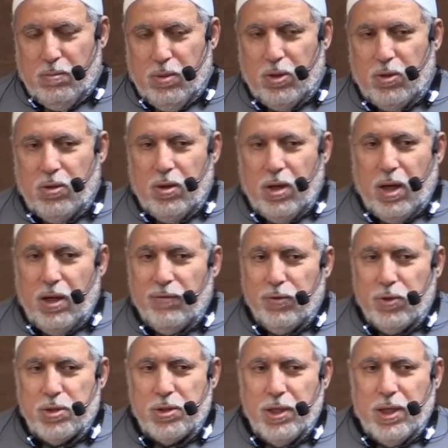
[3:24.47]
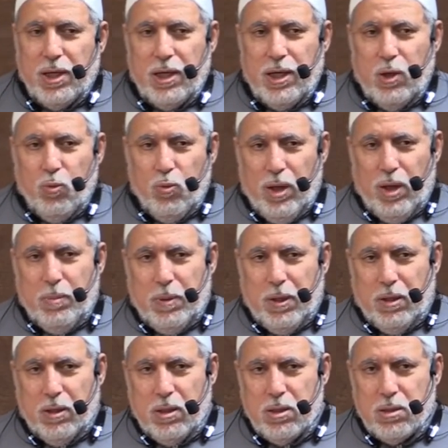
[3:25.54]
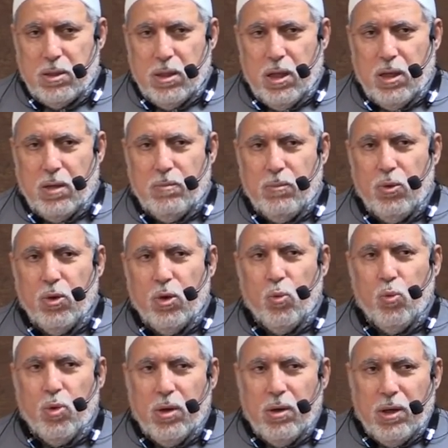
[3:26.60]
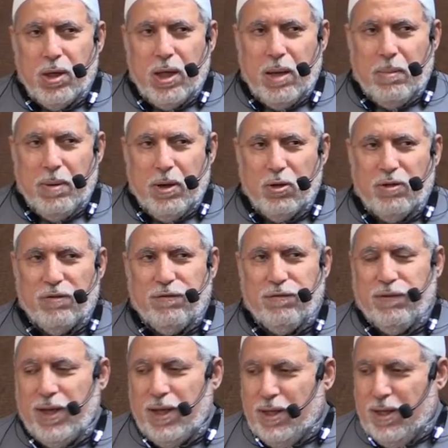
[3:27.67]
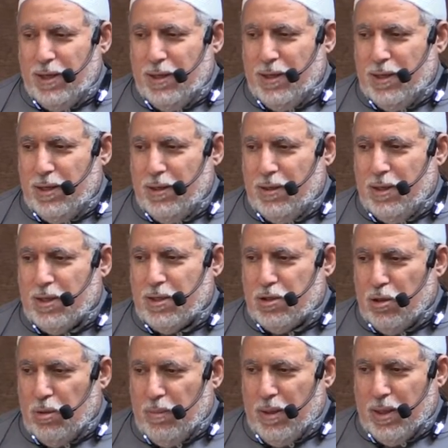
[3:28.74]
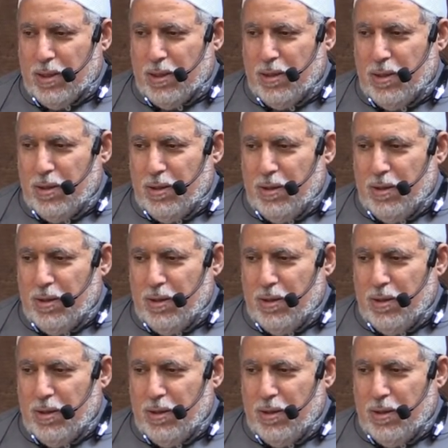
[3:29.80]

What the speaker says: But unfortunately, we parents are more worried about feeding the stomach